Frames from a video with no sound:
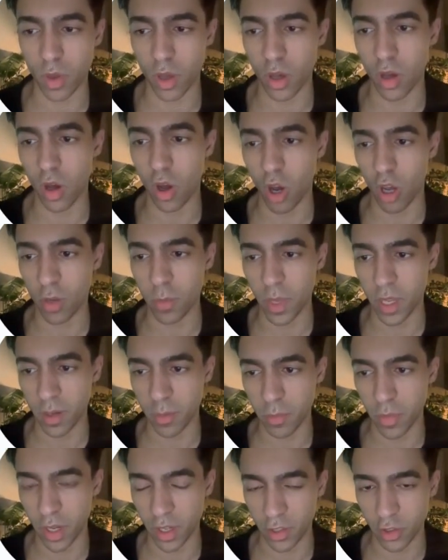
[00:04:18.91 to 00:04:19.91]

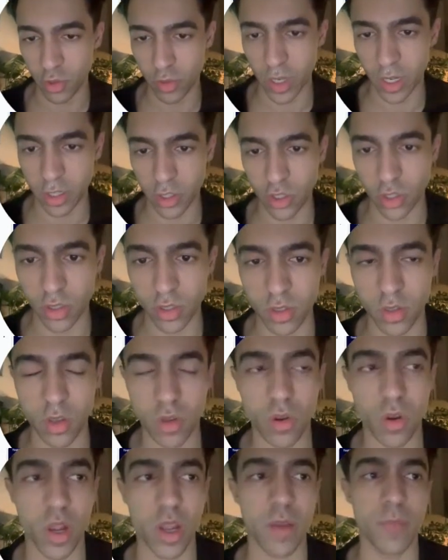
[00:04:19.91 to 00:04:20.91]
automated bidding strategies,
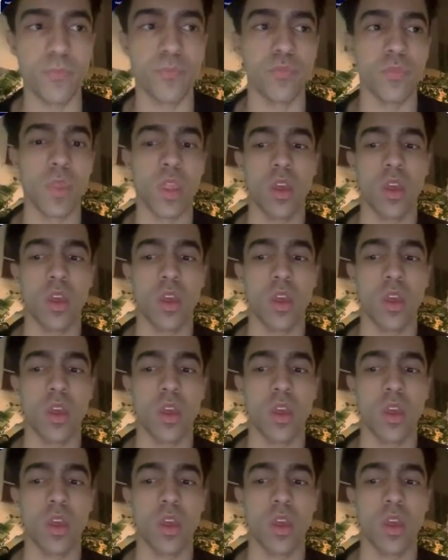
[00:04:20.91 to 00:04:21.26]
right?